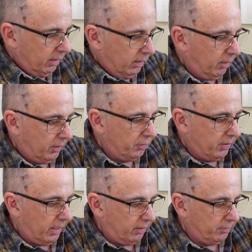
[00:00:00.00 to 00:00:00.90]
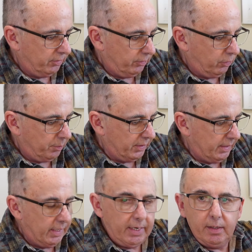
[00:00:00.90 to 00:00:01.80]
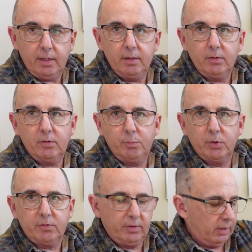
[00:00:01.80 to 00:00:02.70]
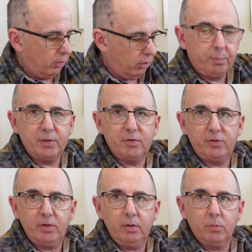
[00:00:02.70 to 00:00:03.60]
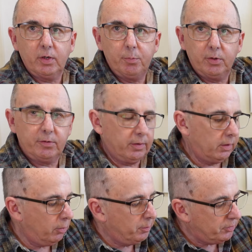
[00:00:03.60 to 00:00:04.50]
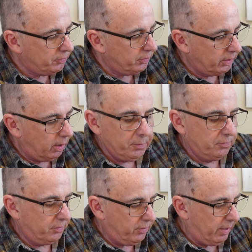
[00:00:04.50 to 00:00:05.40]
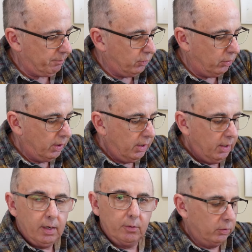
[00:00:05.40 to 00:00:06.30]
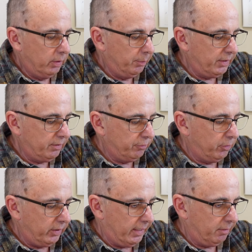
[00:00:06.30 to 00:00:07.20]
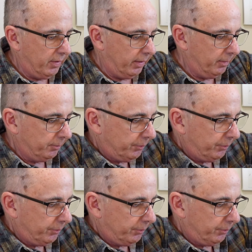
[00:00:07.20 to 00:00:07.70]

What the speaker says: How I do that, I just drop it in there and put it to the lock position. When I put it to the lock position, it opens the trapdoor and all the beans fall out of there.